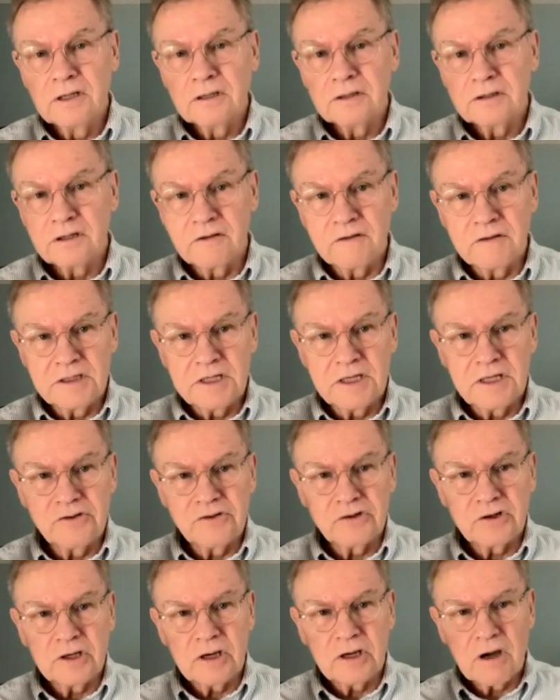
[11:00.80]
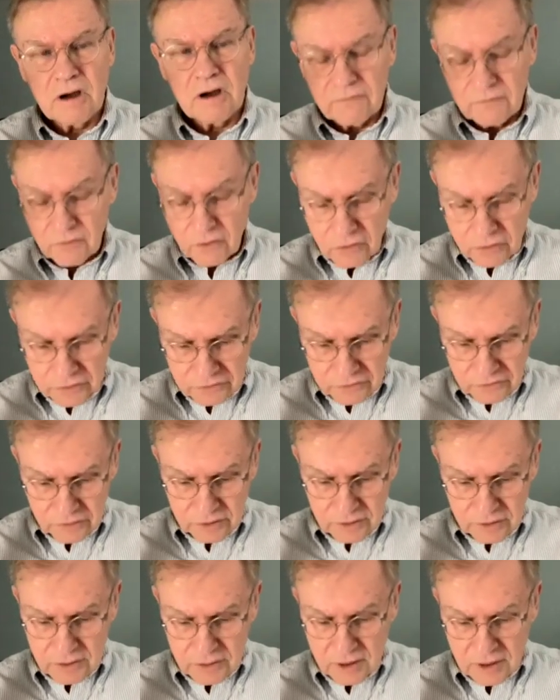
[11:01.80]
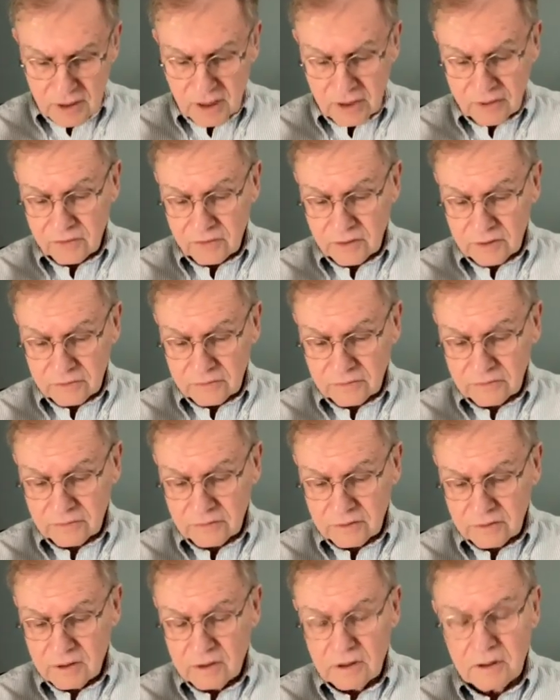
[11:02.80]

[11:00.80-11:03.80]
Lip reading: to the teaching of Christian ethics.